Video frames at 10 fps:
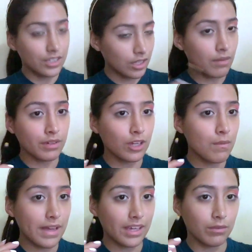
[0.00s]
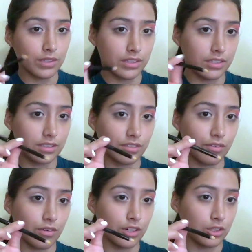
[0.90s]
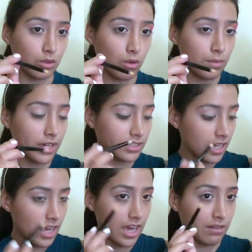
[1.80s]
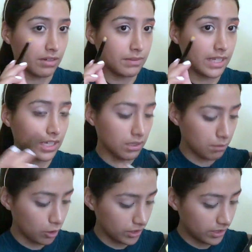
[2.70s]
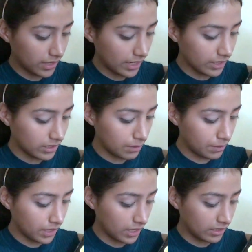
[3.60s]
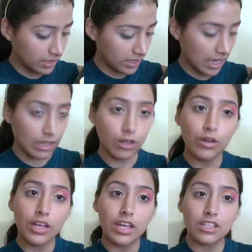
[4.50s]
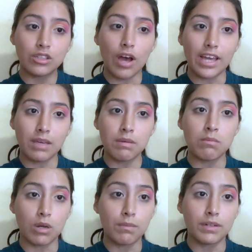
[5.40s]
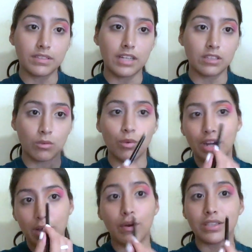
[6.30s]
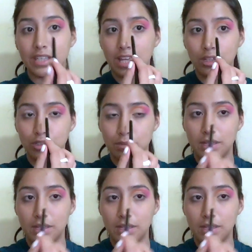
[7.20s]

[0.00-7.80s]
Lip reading: So I'm going to go back in with this Sephora Duo brush, and I'm going to be taking the pointed side and dipping it into the yellow so I can be more precise on where I want the yellow to